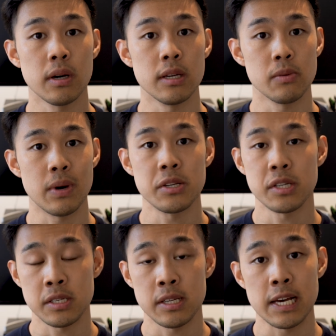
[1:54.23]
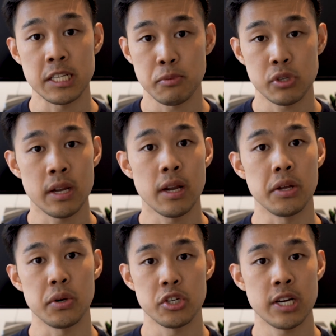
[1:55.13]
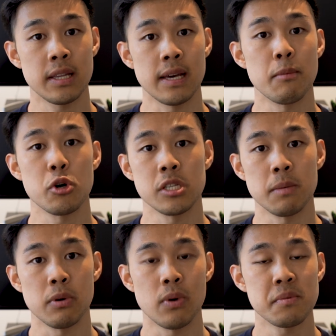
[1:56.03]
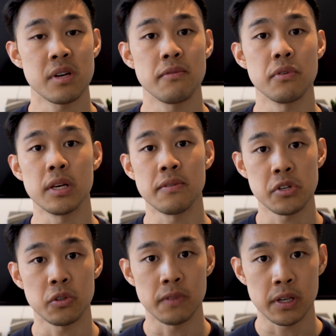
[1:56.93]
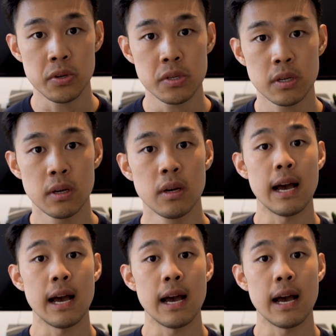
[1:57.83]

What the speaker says: It's around 60-80%, and you can check the MRCP website for the official figures.